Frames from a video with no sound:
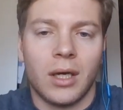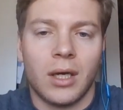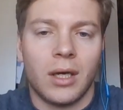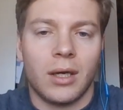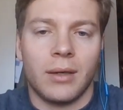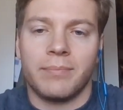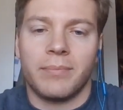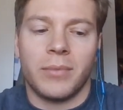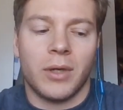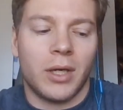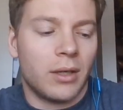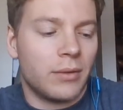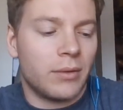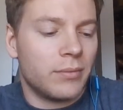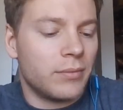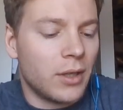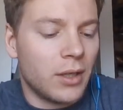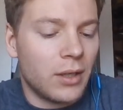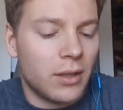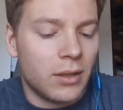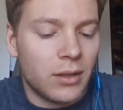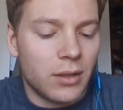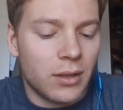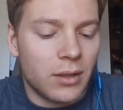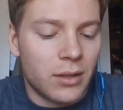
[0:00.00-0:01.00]
a,
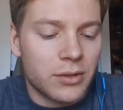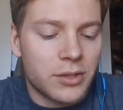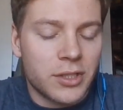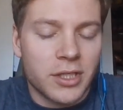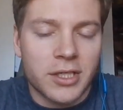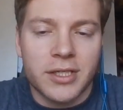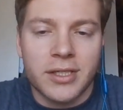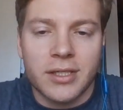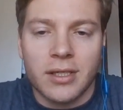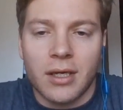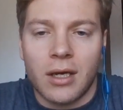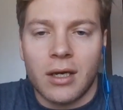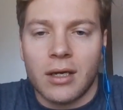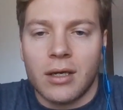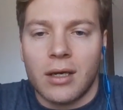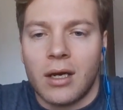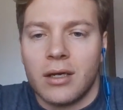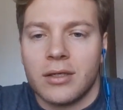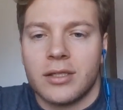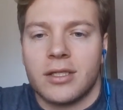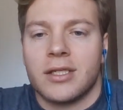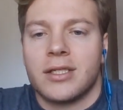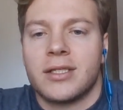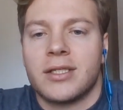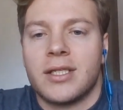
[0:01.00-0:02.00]

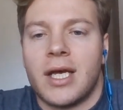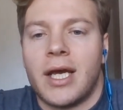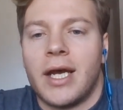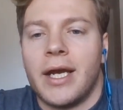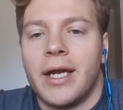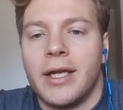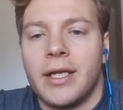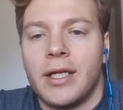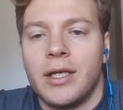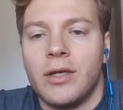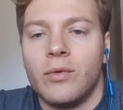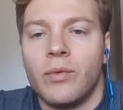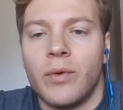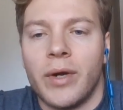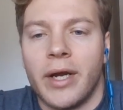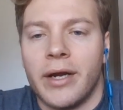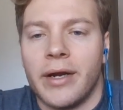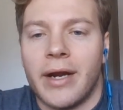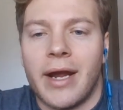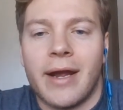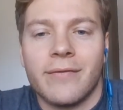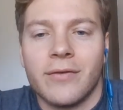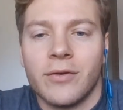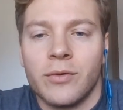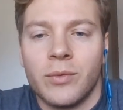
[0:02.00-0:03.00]
a society
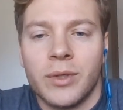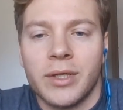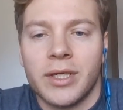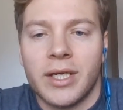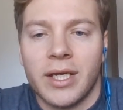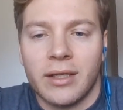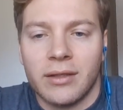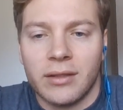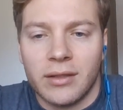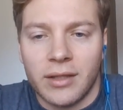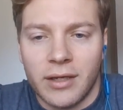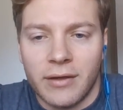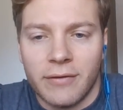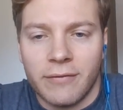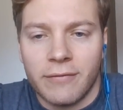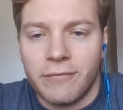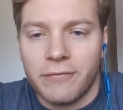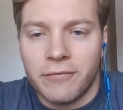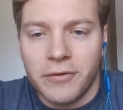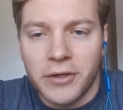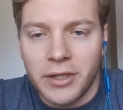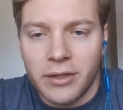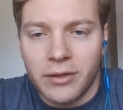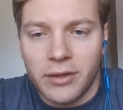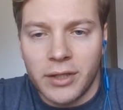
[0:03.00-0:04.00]
where everyone can live
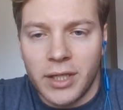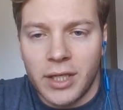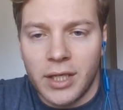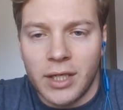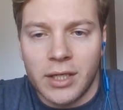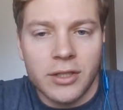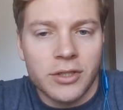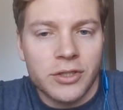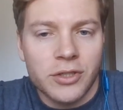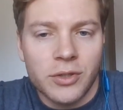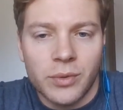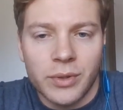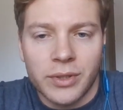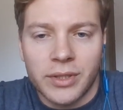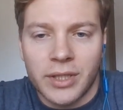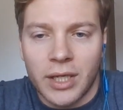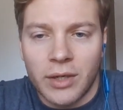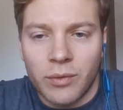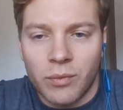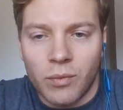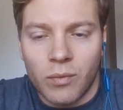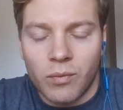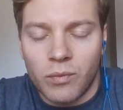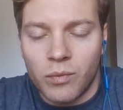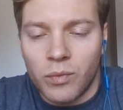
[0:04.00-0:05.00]
freely and do what
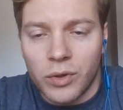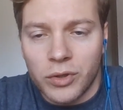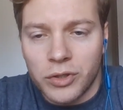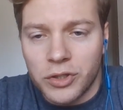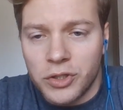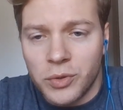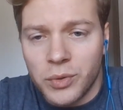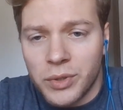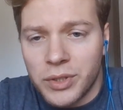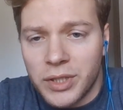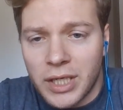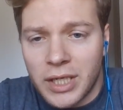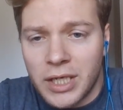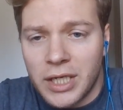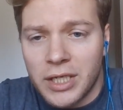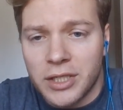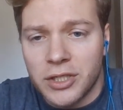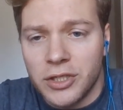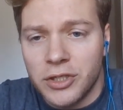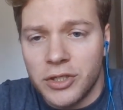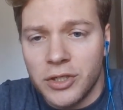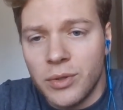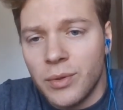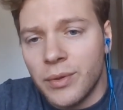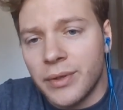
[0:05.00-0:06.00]
they need
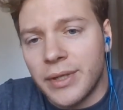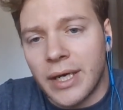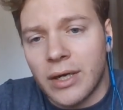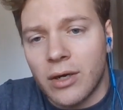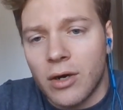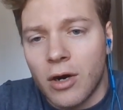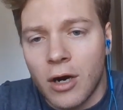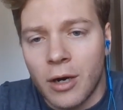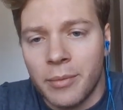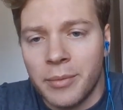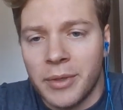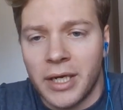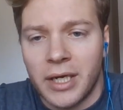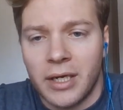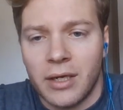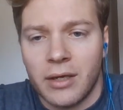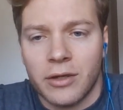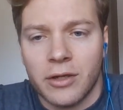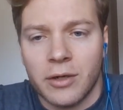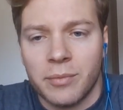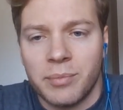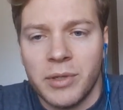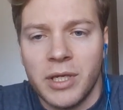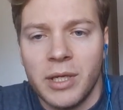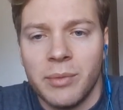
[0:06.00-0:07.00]
to do without harming any
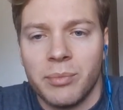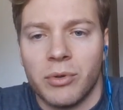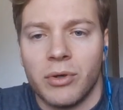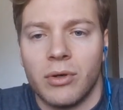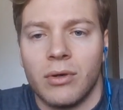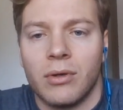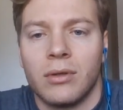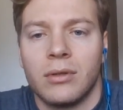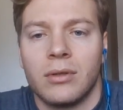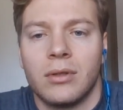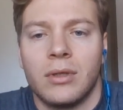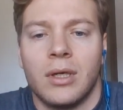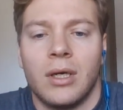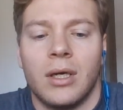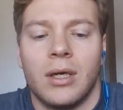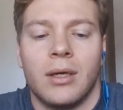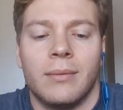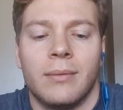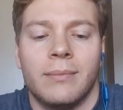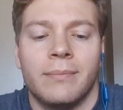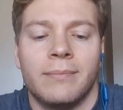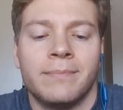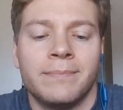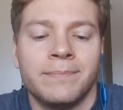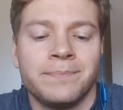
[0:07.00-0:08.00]
other people.
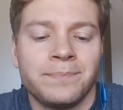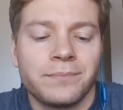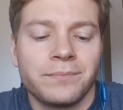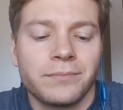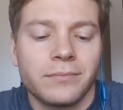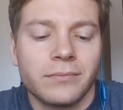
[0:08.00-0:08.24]
And